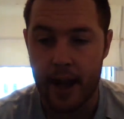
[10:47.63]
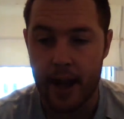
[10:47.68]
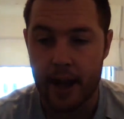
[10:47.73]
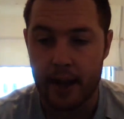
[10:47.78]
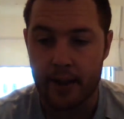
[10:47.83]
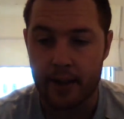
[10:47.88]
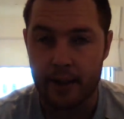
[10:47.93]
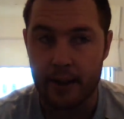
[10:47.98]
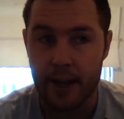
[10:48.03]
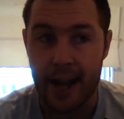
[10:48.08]

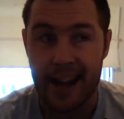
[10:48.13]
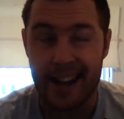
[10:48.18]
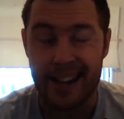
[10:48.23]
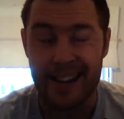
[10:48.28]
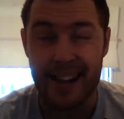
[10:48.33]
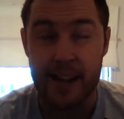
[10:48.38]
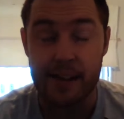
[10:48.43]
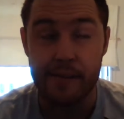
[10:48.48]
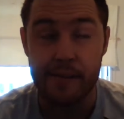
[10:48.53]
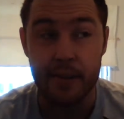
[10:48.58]
and
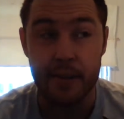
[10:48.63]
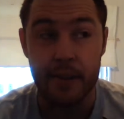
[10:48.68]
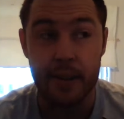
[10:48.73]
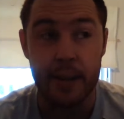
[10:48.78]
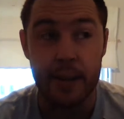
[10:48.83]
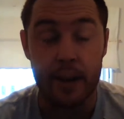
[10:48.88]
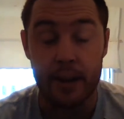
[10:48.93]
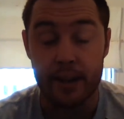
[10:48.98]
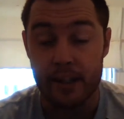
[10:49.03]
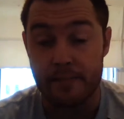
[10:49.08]
even
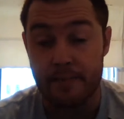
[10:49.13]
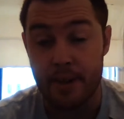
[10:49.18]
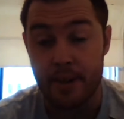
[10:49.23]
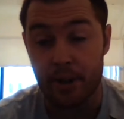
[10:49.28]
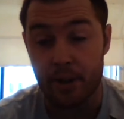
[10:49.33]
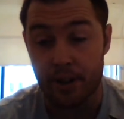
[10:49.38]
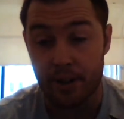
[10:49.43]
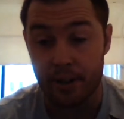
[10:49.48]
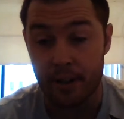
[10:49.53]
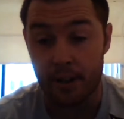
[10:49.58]
like
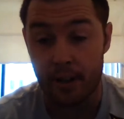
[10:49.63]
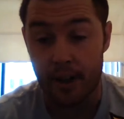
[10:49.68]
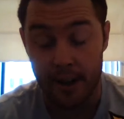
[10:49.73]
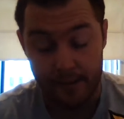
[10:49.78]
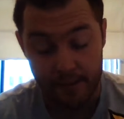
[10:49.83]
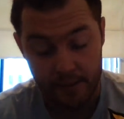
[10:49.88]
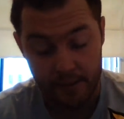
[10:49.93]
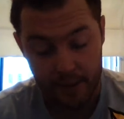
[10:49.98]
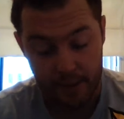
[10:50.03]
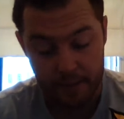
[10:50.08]
diminishing the
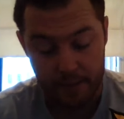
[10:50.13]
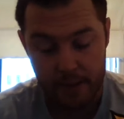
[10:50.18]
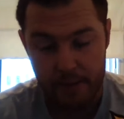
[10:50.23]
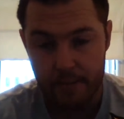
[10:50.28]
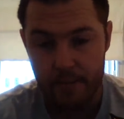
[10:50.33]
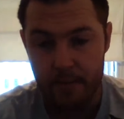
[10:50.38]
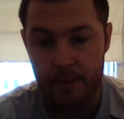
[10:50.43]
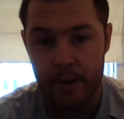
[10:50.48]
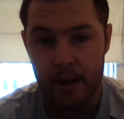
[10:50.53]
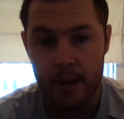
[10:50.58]
lives of other
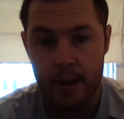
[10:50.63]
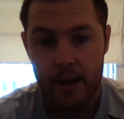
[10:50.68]
people.